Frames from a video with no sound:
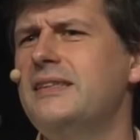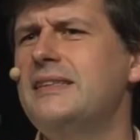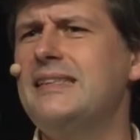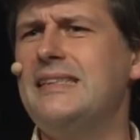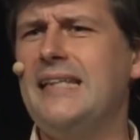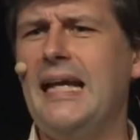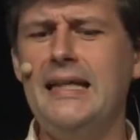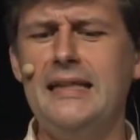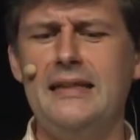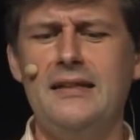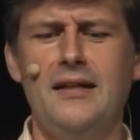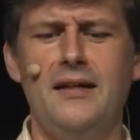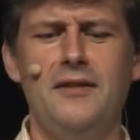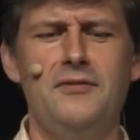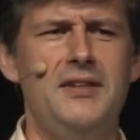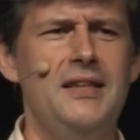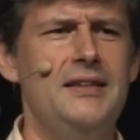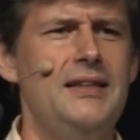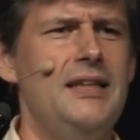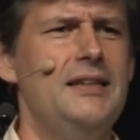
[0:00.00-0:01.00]
insane
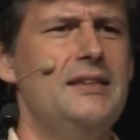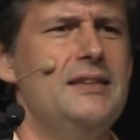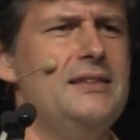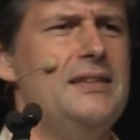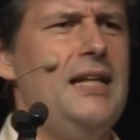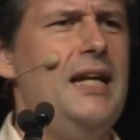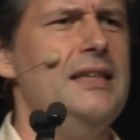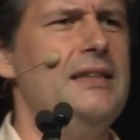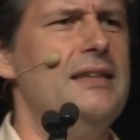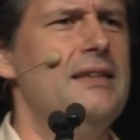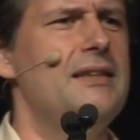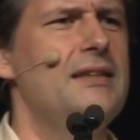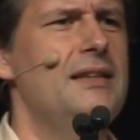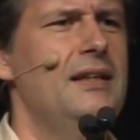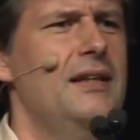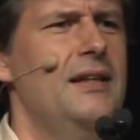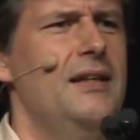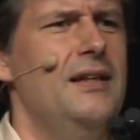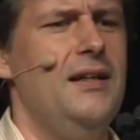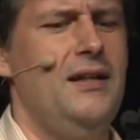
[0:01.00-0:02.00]
enough that they decided
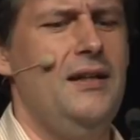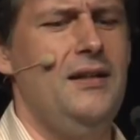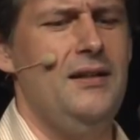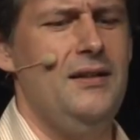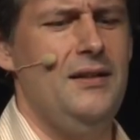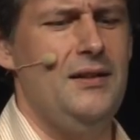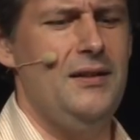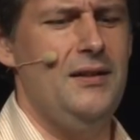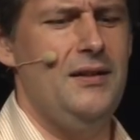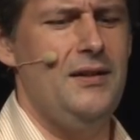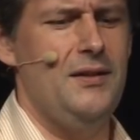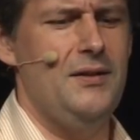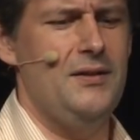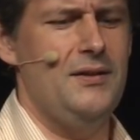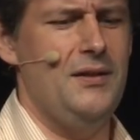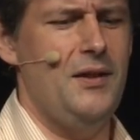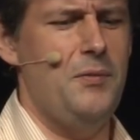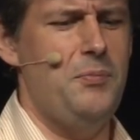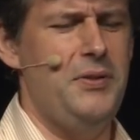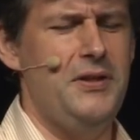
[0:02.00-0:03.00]
uh, a, uh, uh,
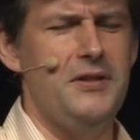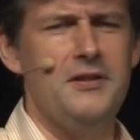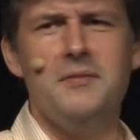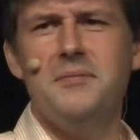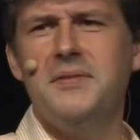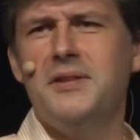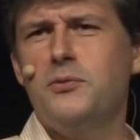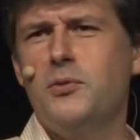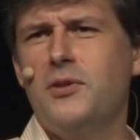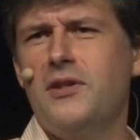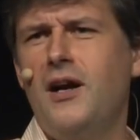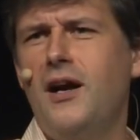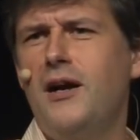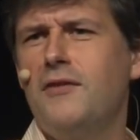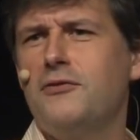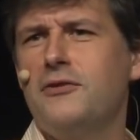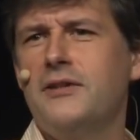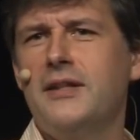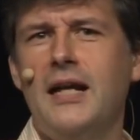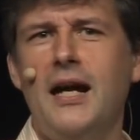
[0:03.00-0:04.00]
a, pyramid with a
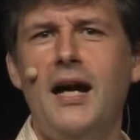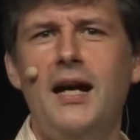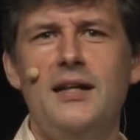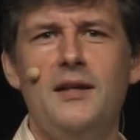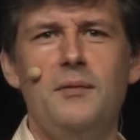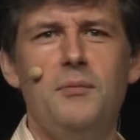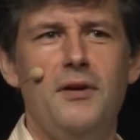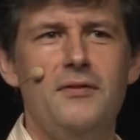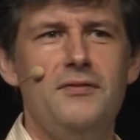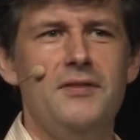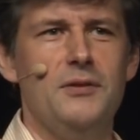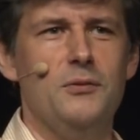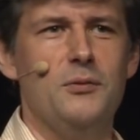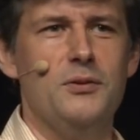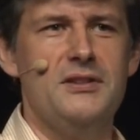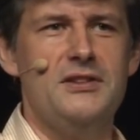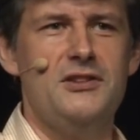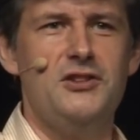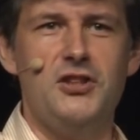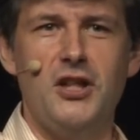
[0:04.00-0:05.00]
hovering eye above it
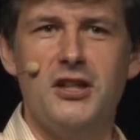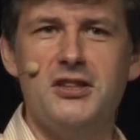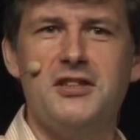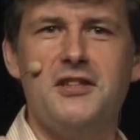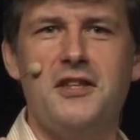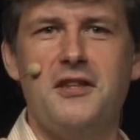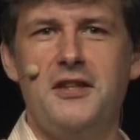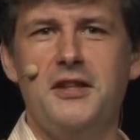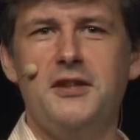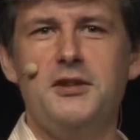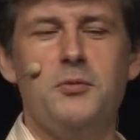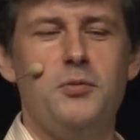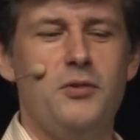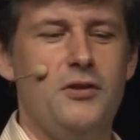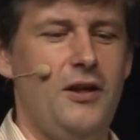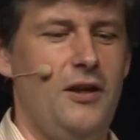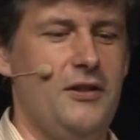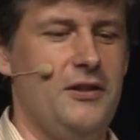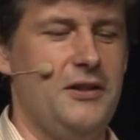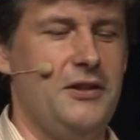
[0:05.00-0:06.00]
was just the thing to
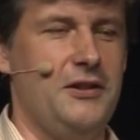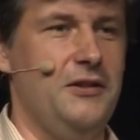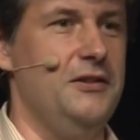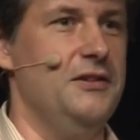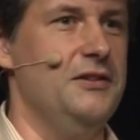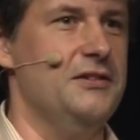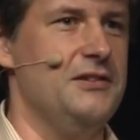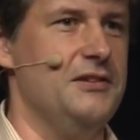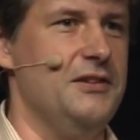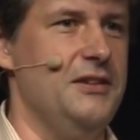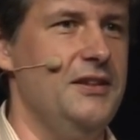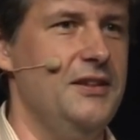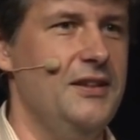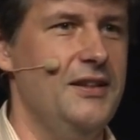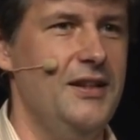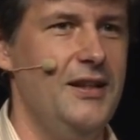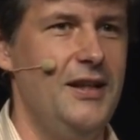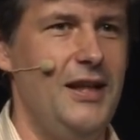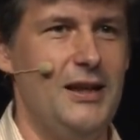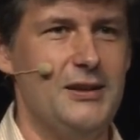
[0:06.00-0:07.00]
put on our currency,
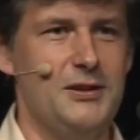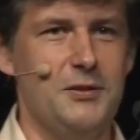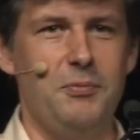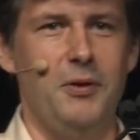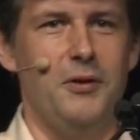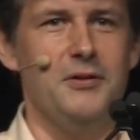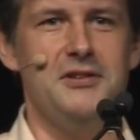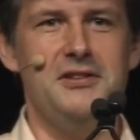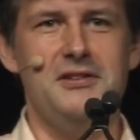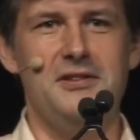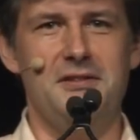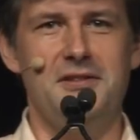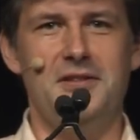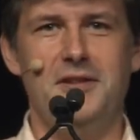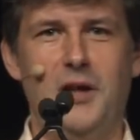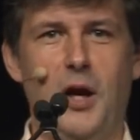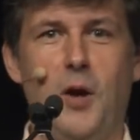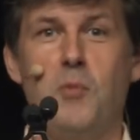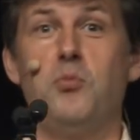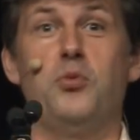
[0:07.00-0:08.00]
as opposed to
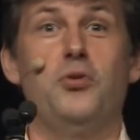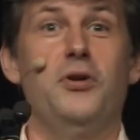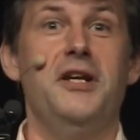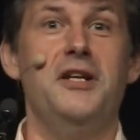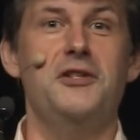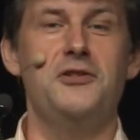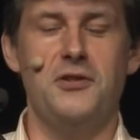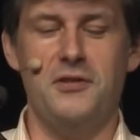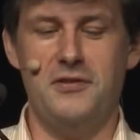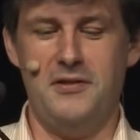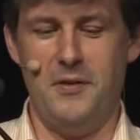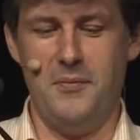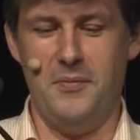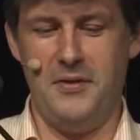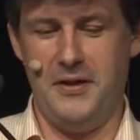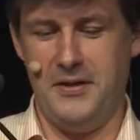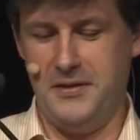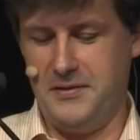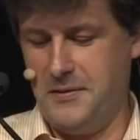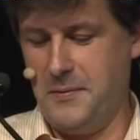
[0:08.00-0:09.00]
you know, a bridge or
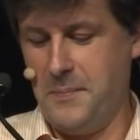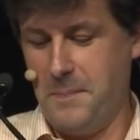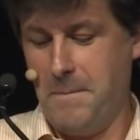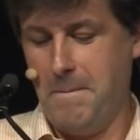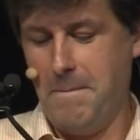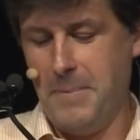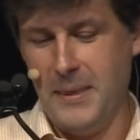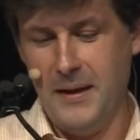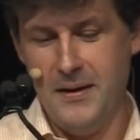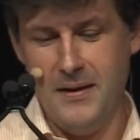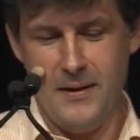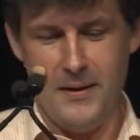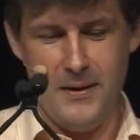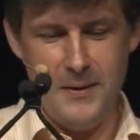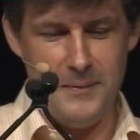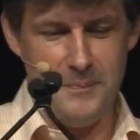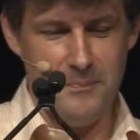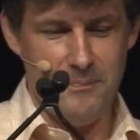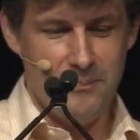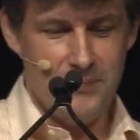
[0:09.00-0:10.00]
something. So,
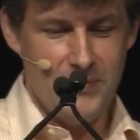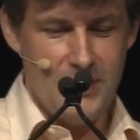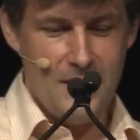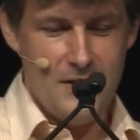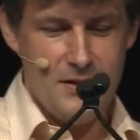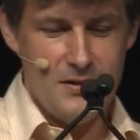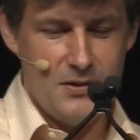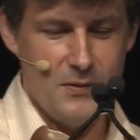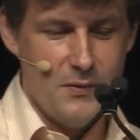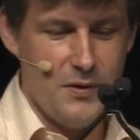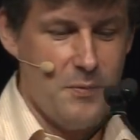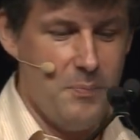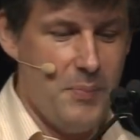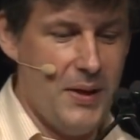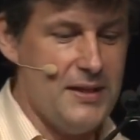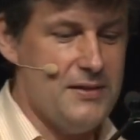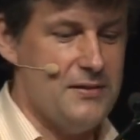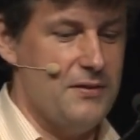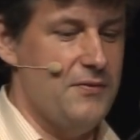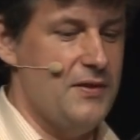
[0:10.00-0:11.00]
uh, so the
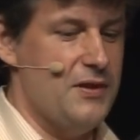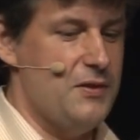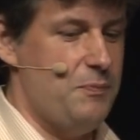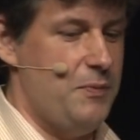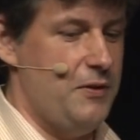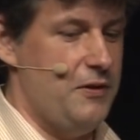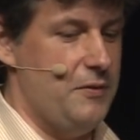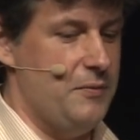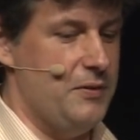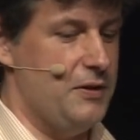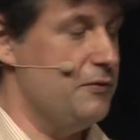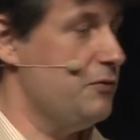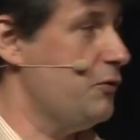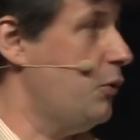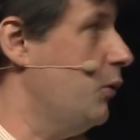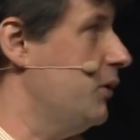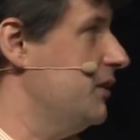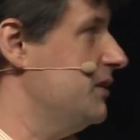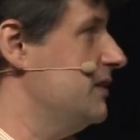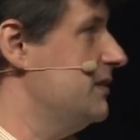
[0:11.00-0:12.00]
base of this pyramid, of
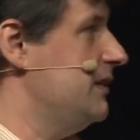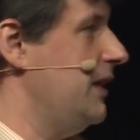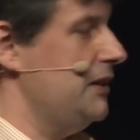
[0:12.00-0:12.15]
course, is